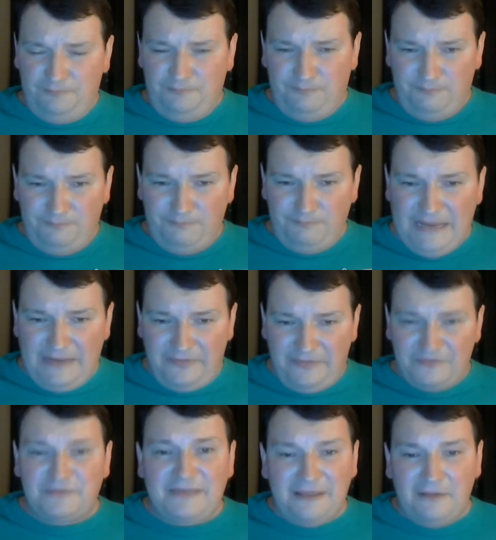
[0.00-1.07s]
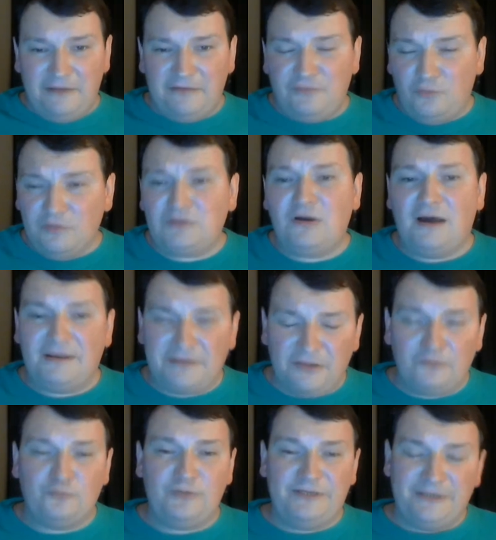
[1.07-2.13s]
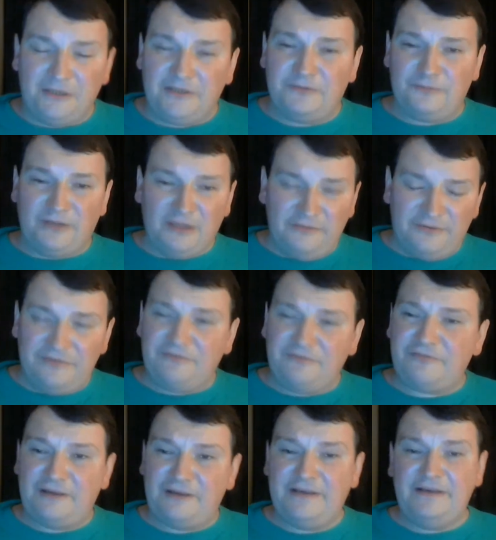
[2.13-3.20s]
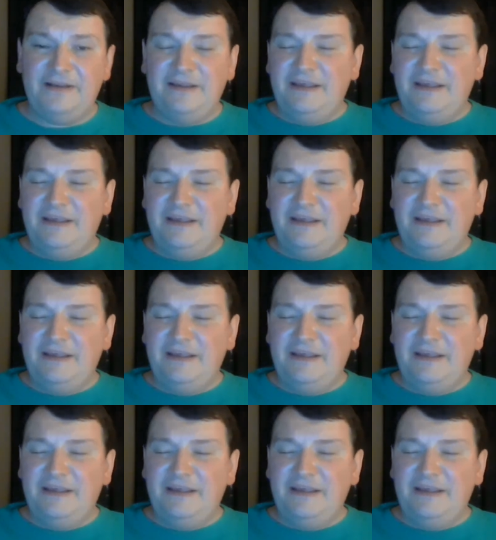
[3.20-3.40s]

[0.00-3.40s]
make the scaling of old content real and relevant and fun,